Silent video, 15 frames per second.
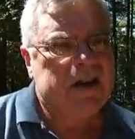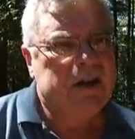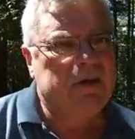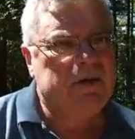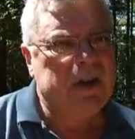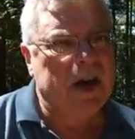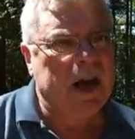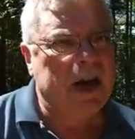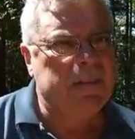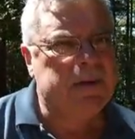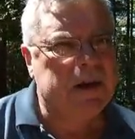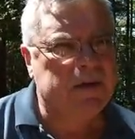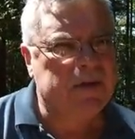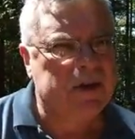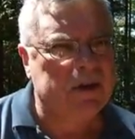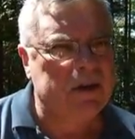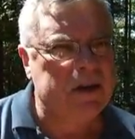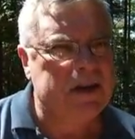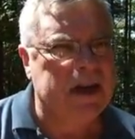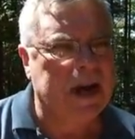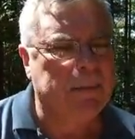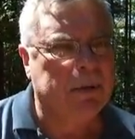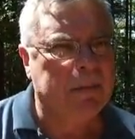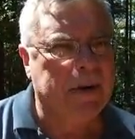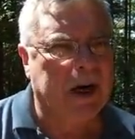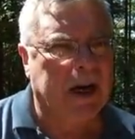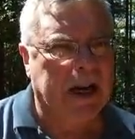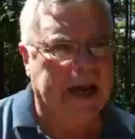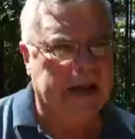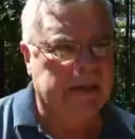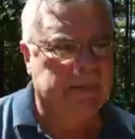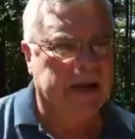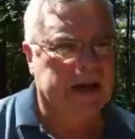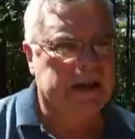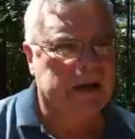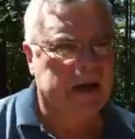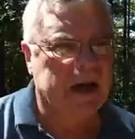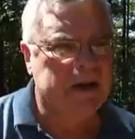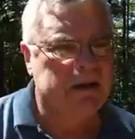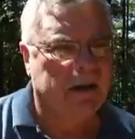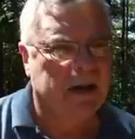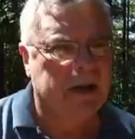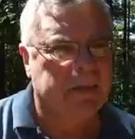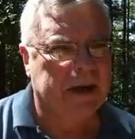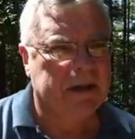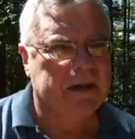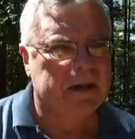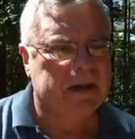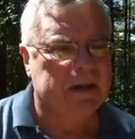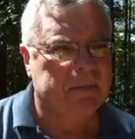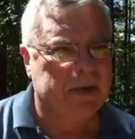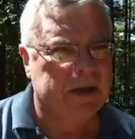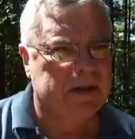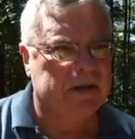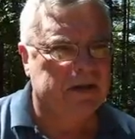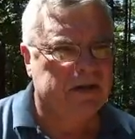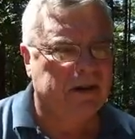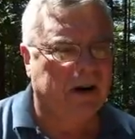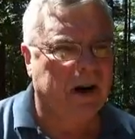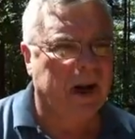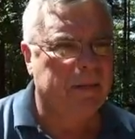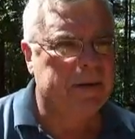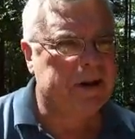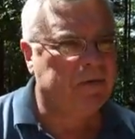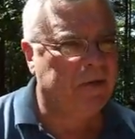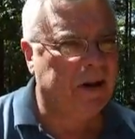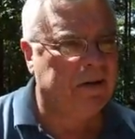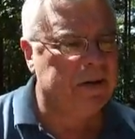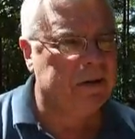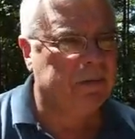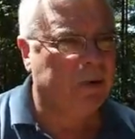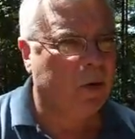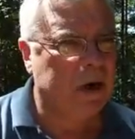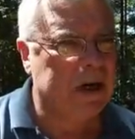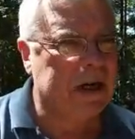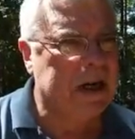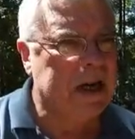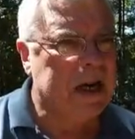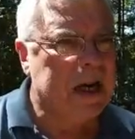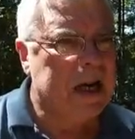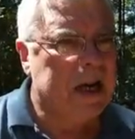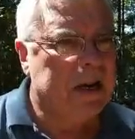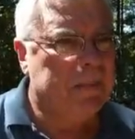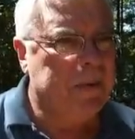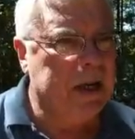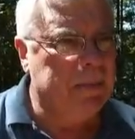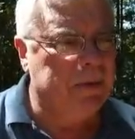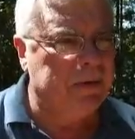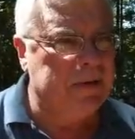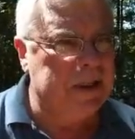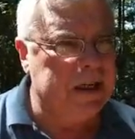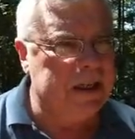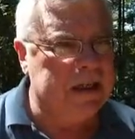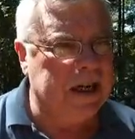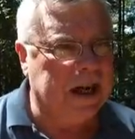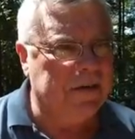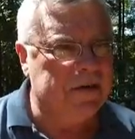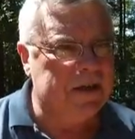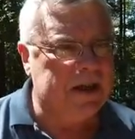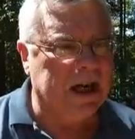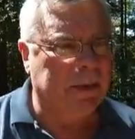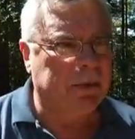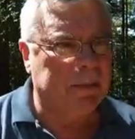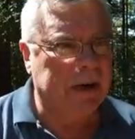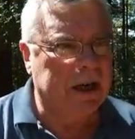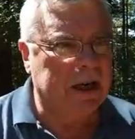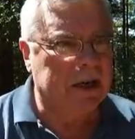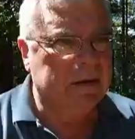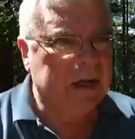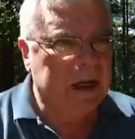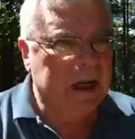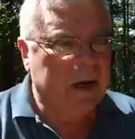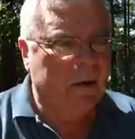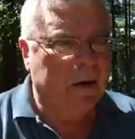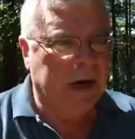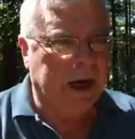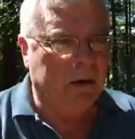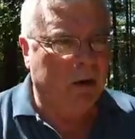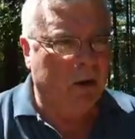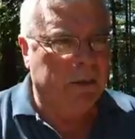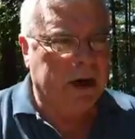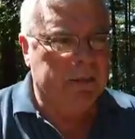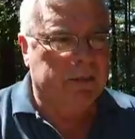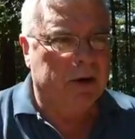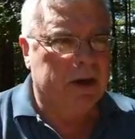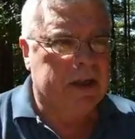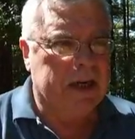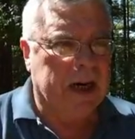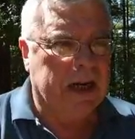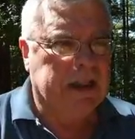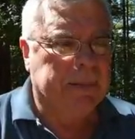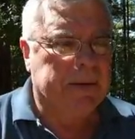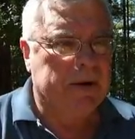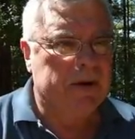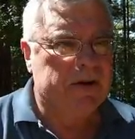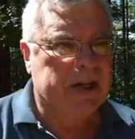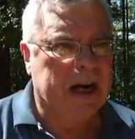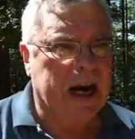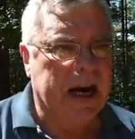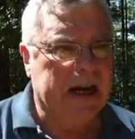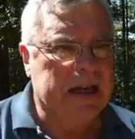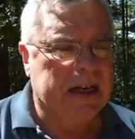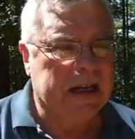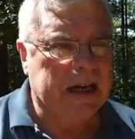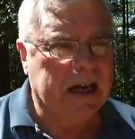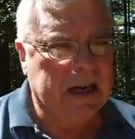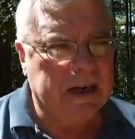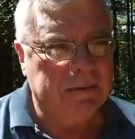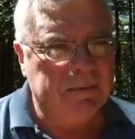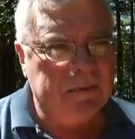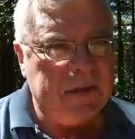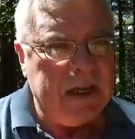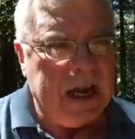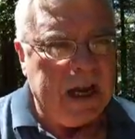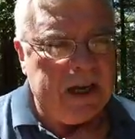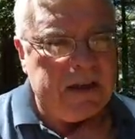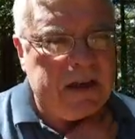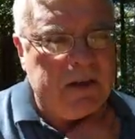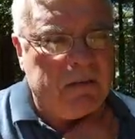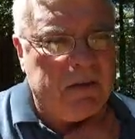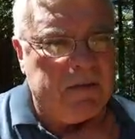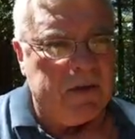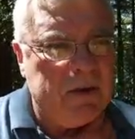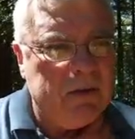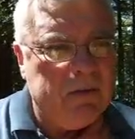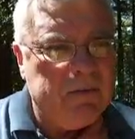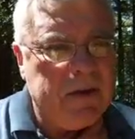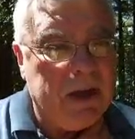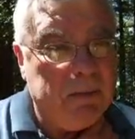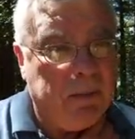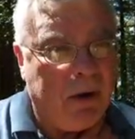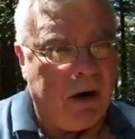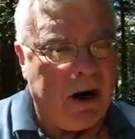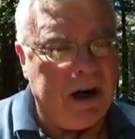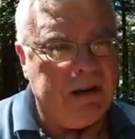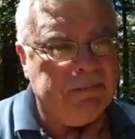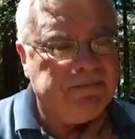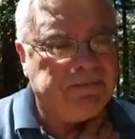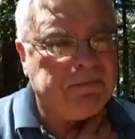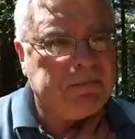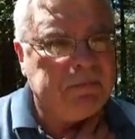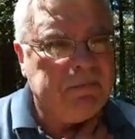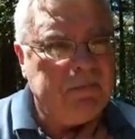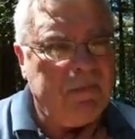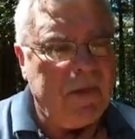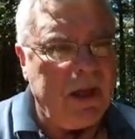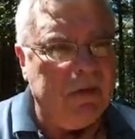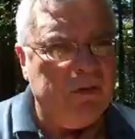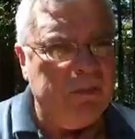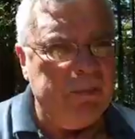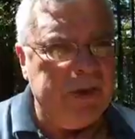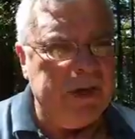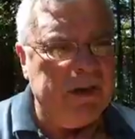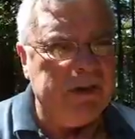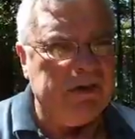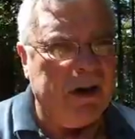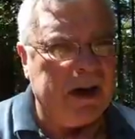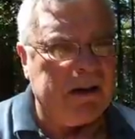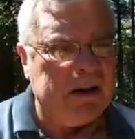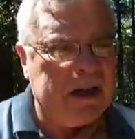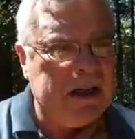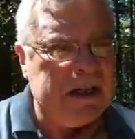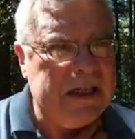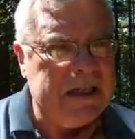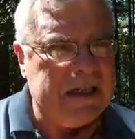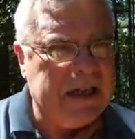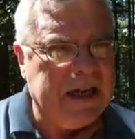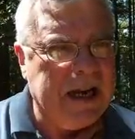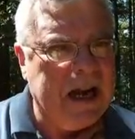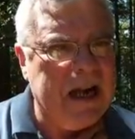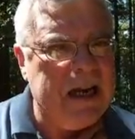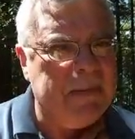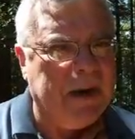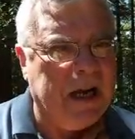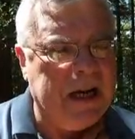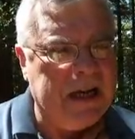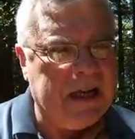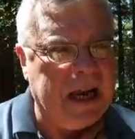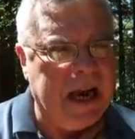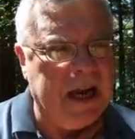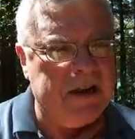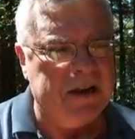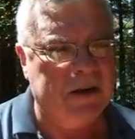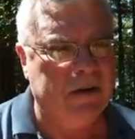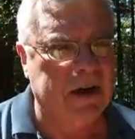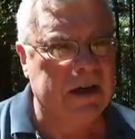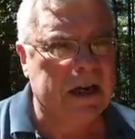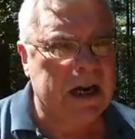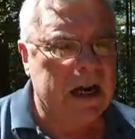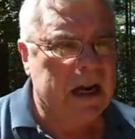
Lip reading: So jobs have certain temperamental aspects, and I talk about this in Business Startup. It's very important. People need to have the temperament, and when I wrote my book, The Entrepreneur's Guide, I got a nasty review in part from Peter Drucker, because he said anybody can do it.